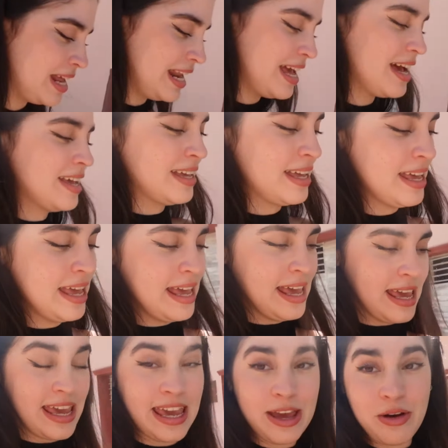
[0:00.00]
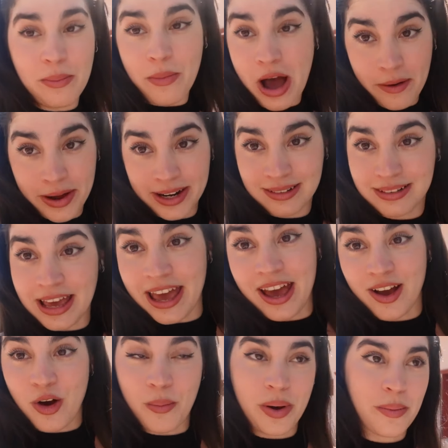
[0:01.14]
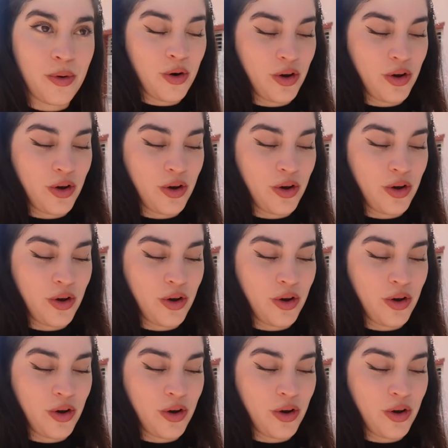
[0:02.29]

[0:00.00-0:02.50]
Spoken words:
the family and we're going to see what we eat today.